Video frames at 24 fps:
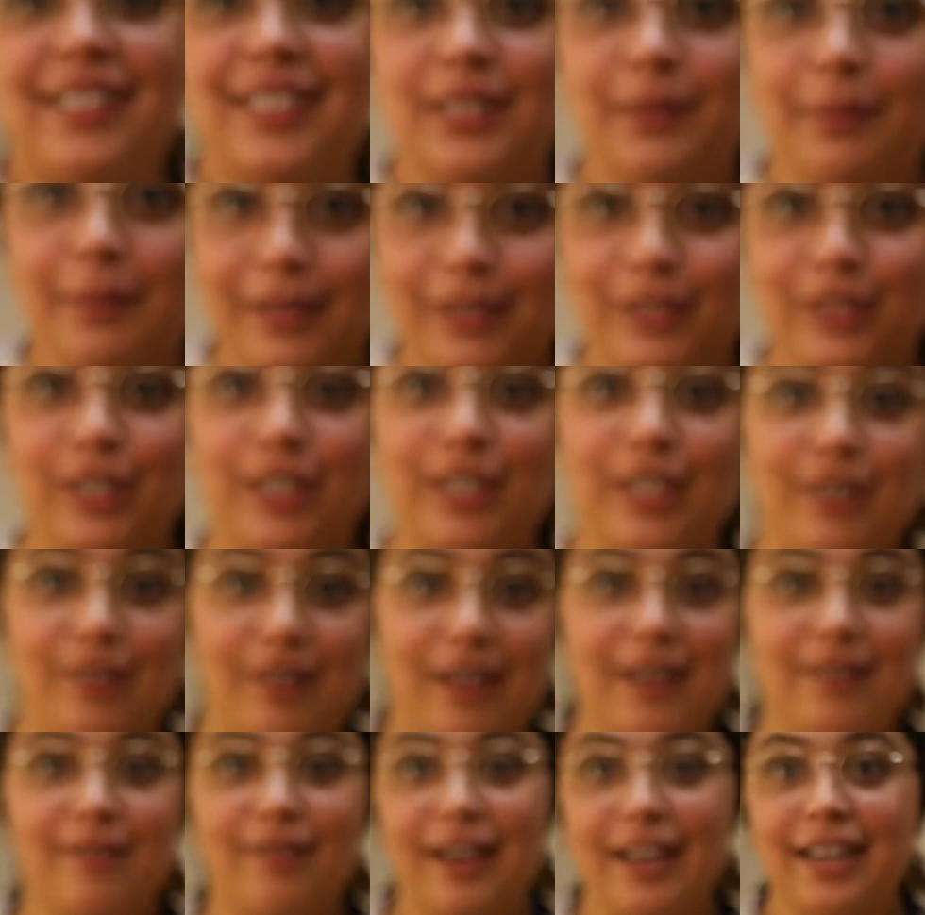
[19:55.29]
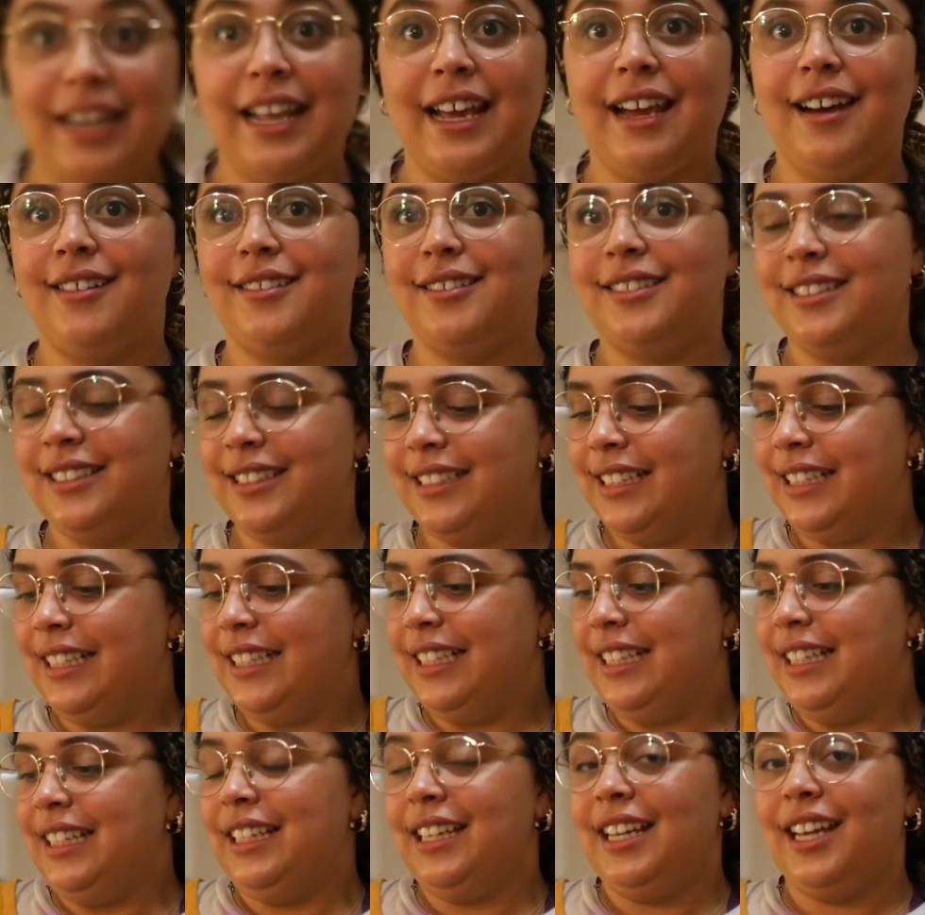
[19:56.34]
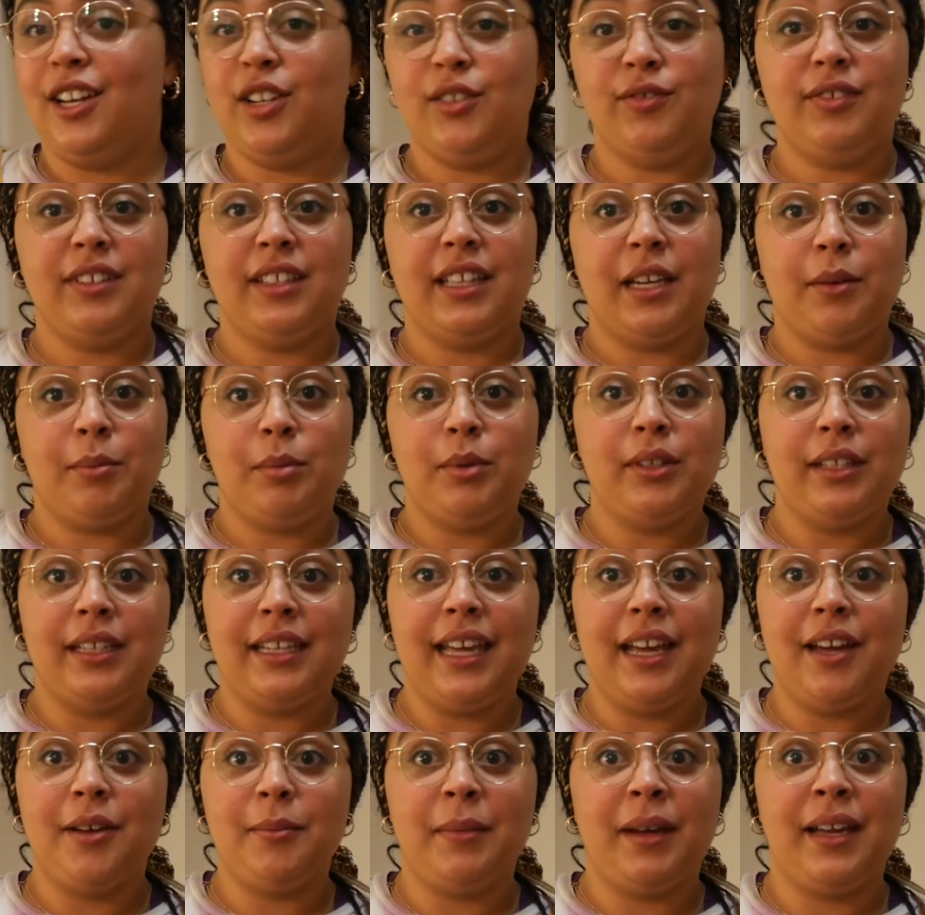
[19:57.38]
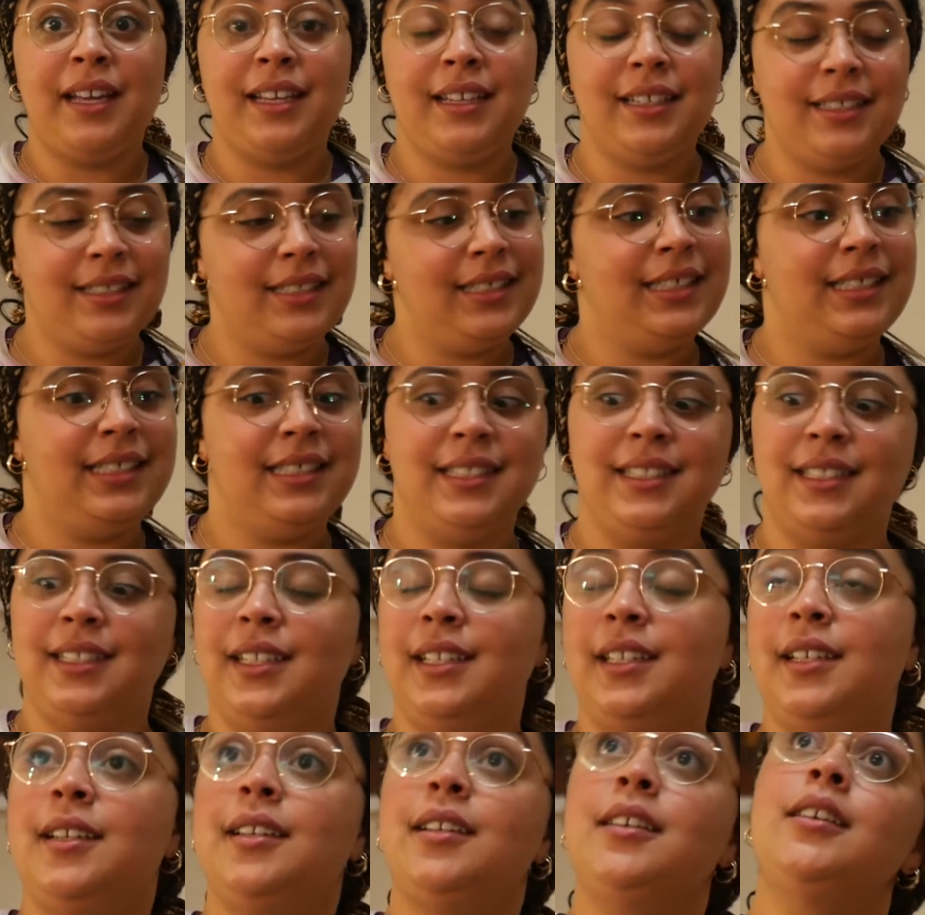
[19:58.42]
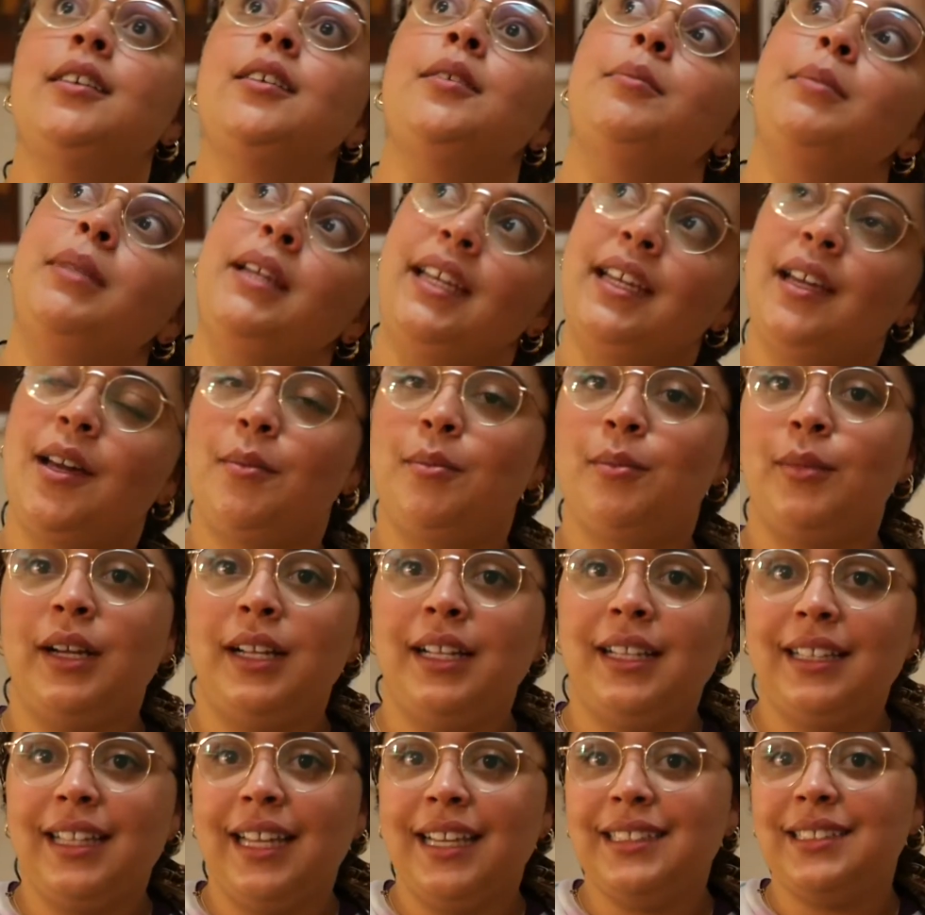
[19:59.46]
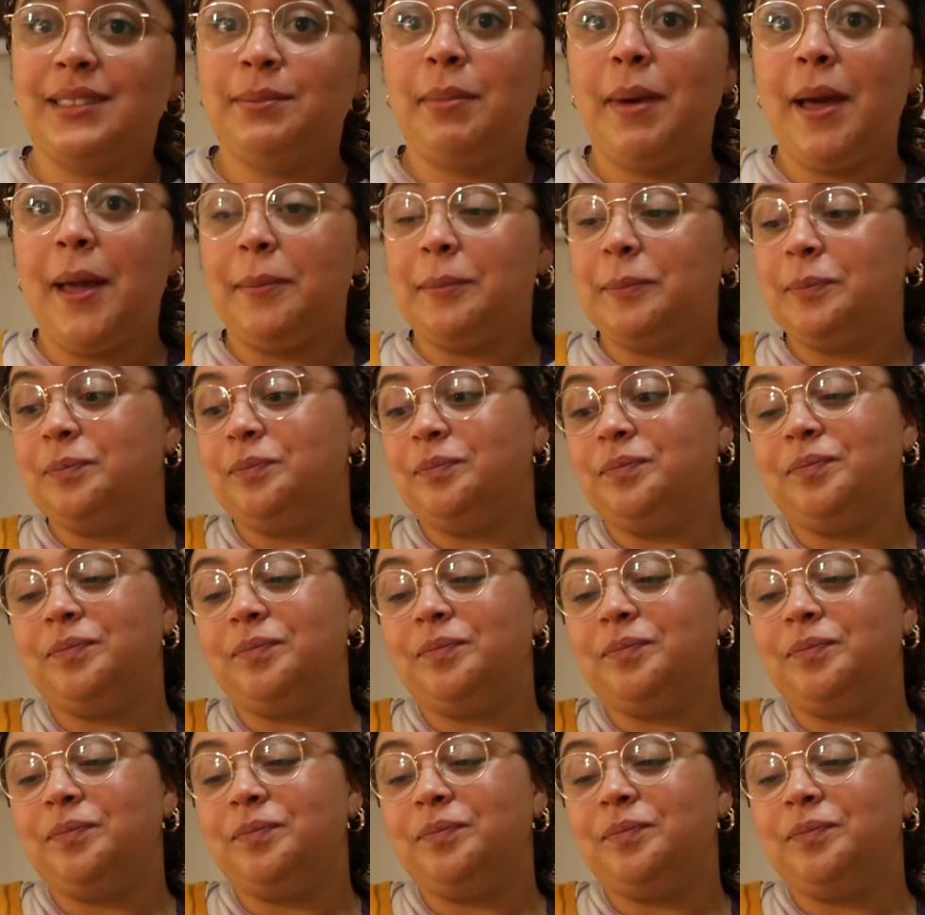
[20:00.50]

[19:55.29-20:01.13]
especially great right now. I don't feel like pulling out my big umbrella lights, but